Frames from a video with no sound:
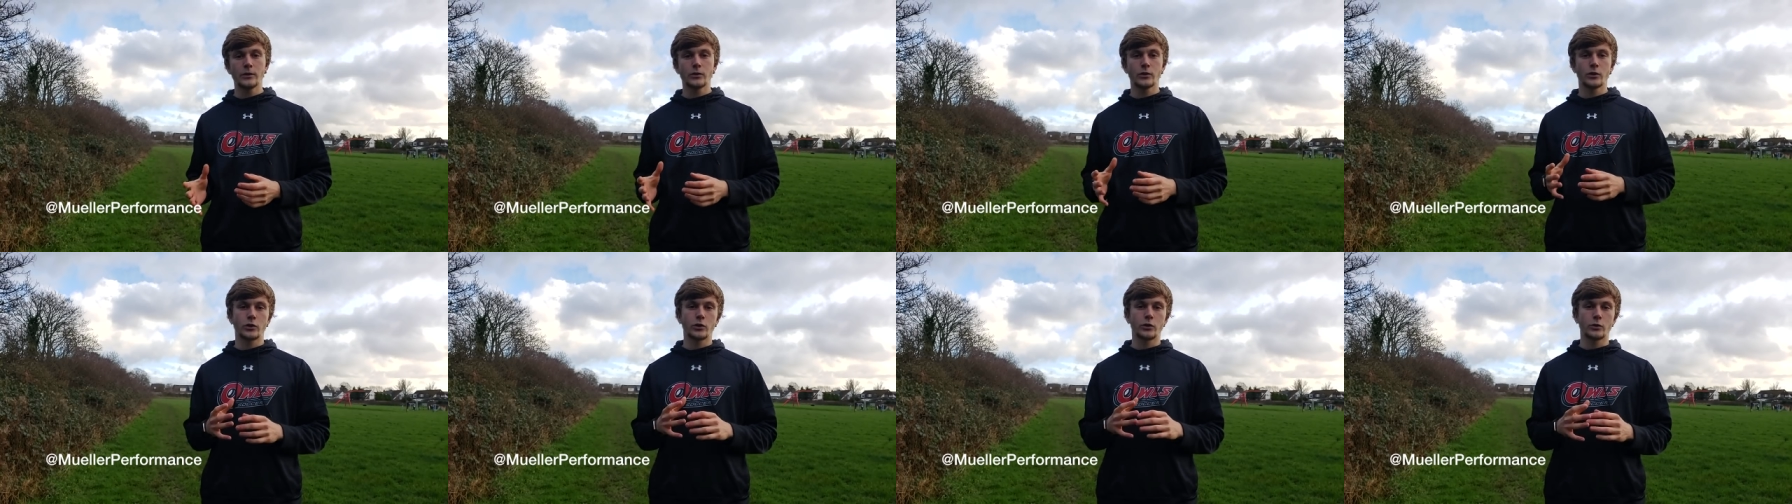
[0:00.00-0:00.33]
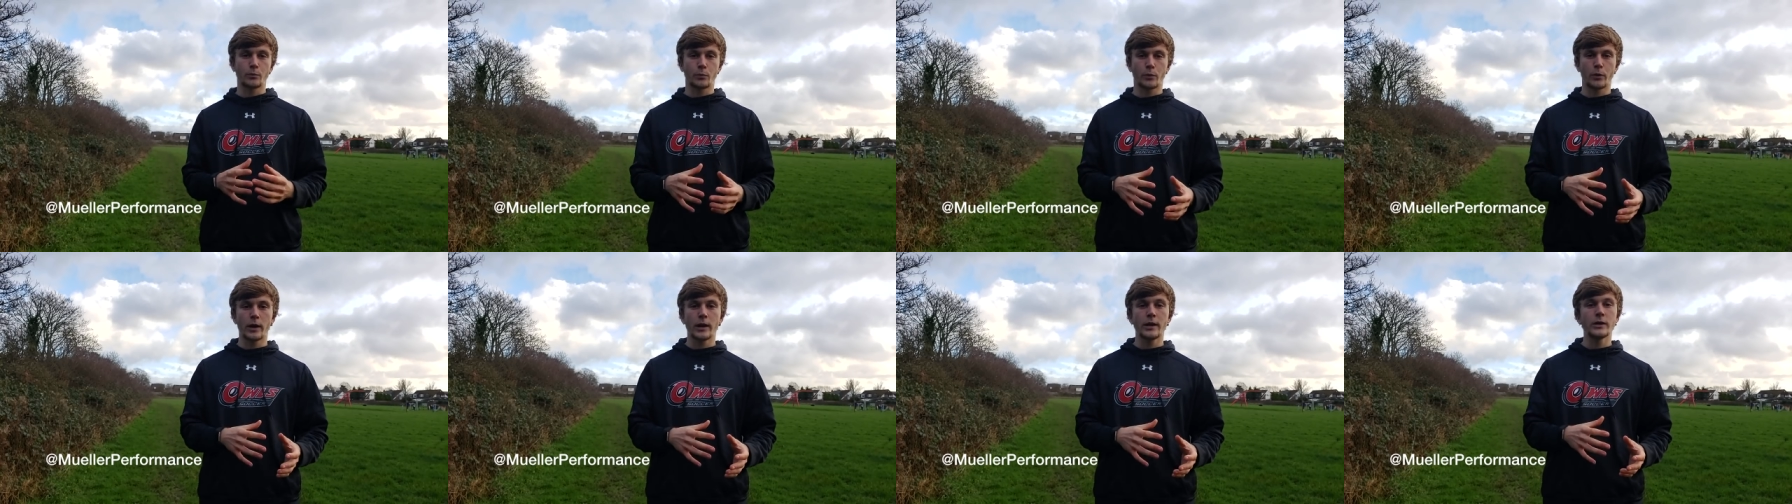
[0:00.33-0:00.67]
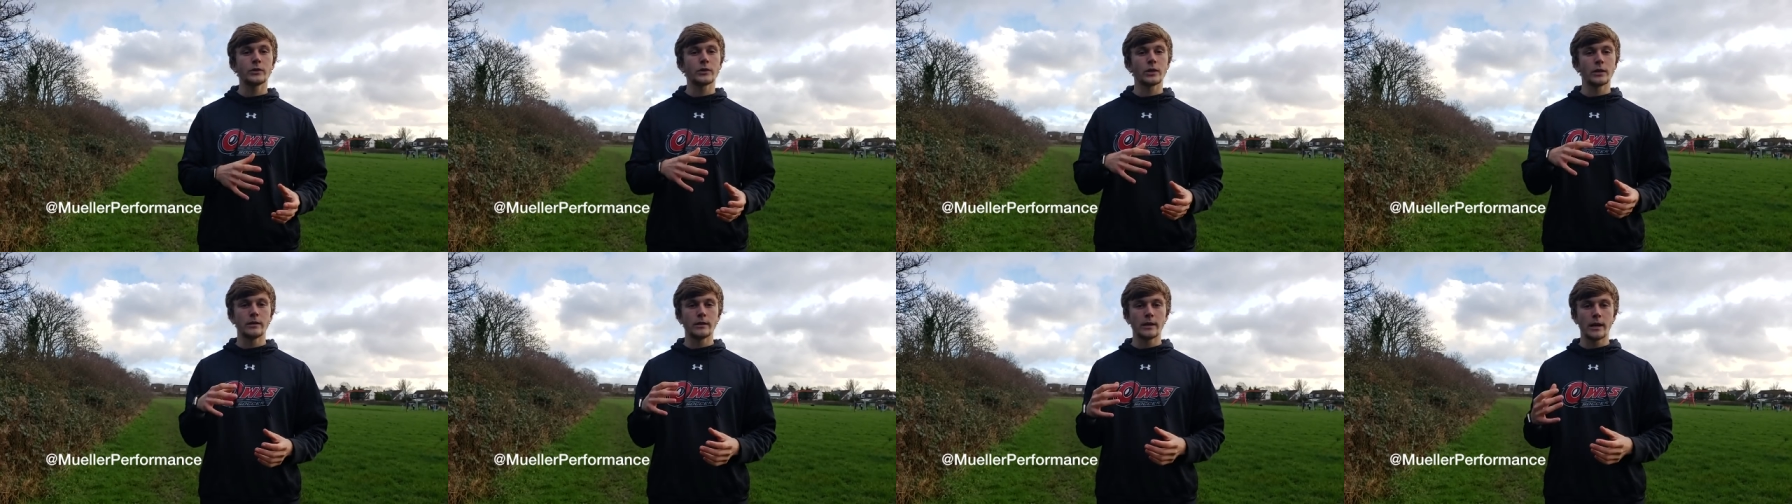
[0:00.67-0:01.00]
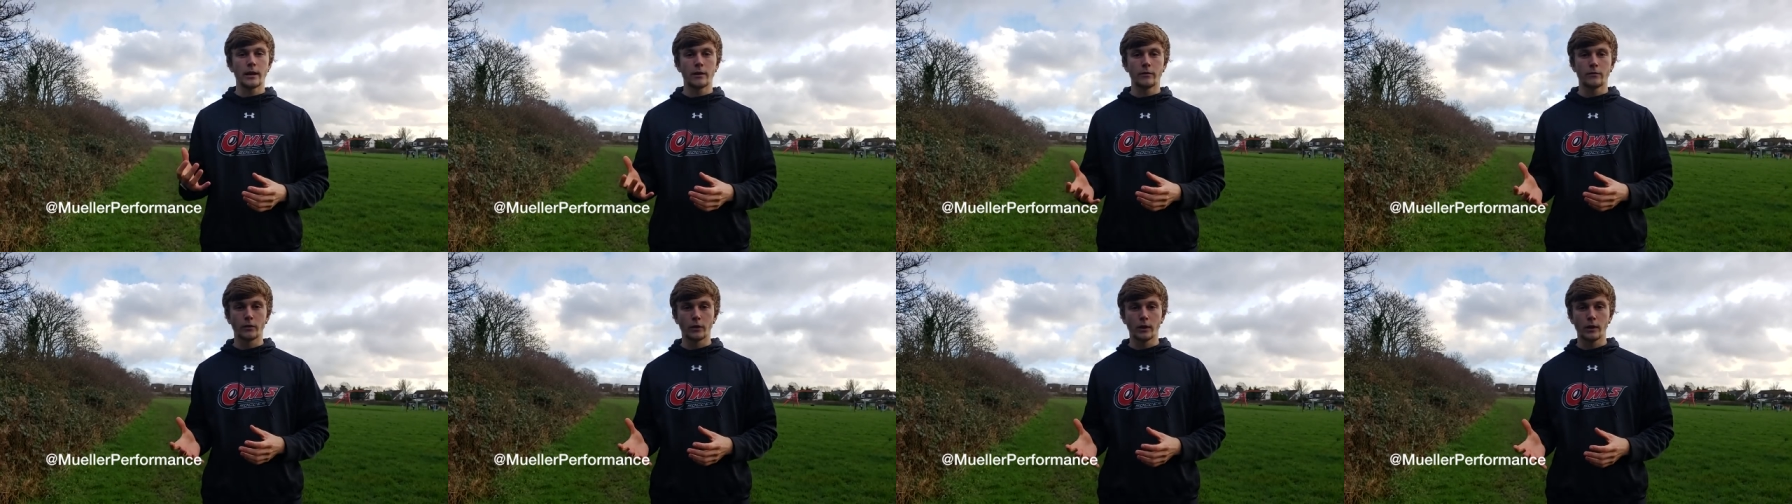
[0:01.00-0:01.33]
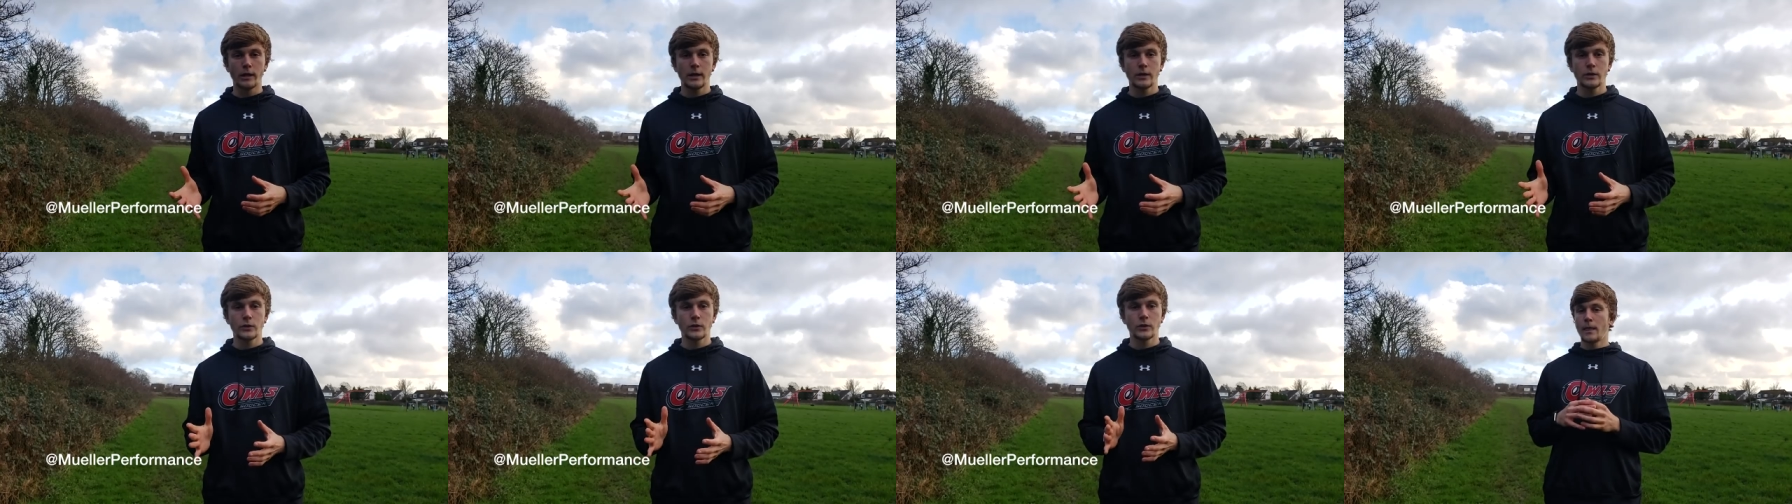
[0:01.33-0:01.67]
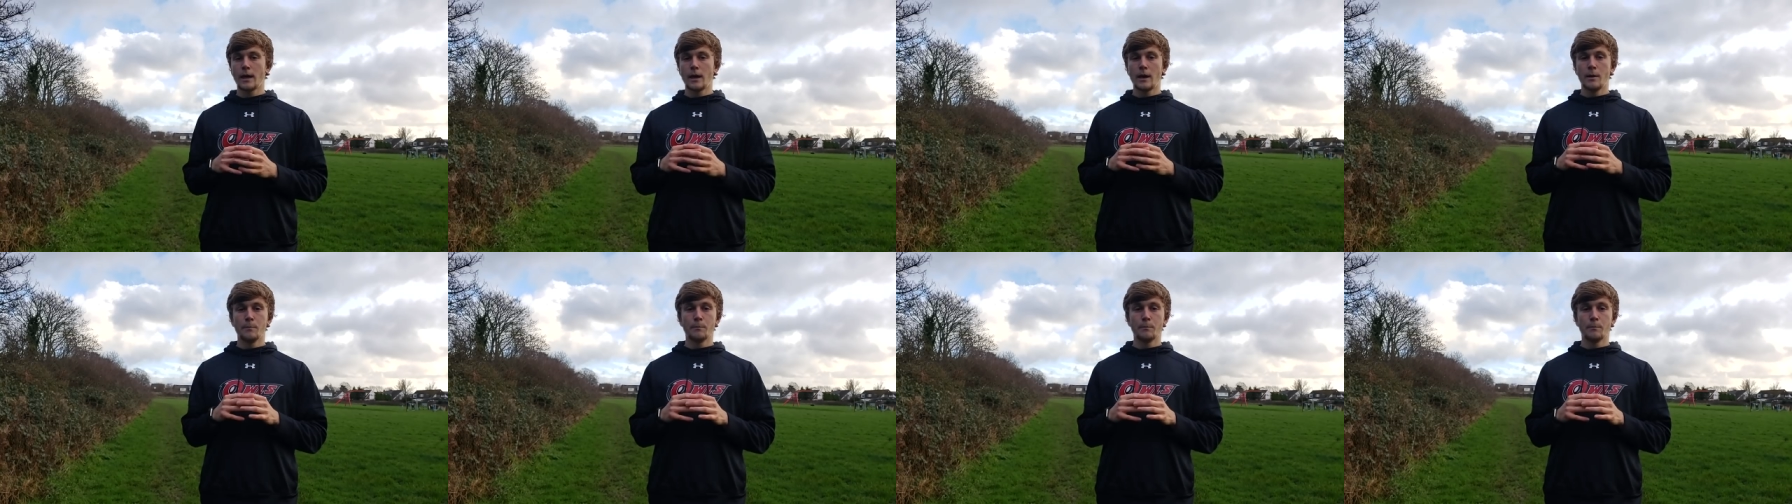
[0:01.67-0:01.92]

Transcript: such as price and date of release.